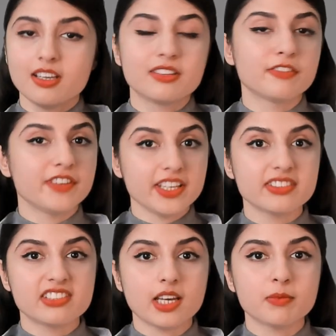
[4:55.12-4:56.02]
The first
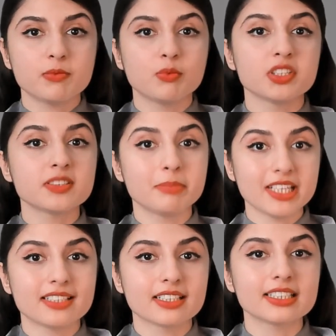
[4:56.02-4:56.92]
step was
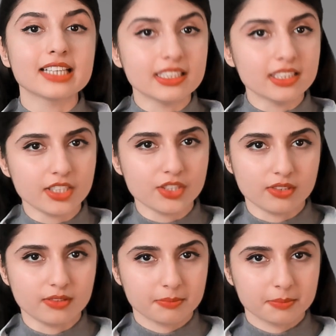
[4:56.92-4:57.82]
platelet adhesion.